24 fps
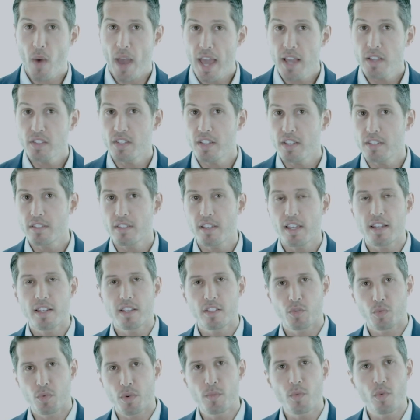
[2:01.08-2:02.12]
no excess skin
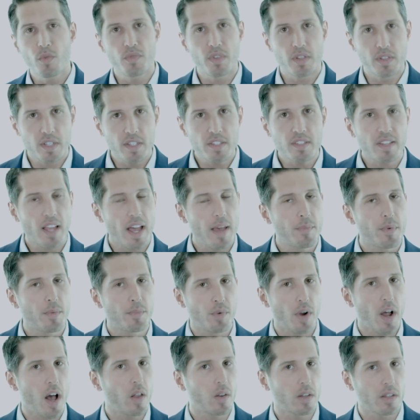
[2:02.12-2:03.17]
is removed in this type of
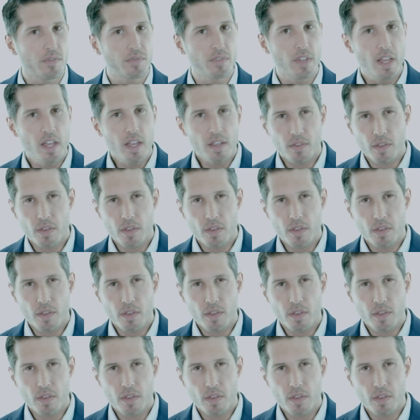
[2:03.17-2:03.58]
brow lift,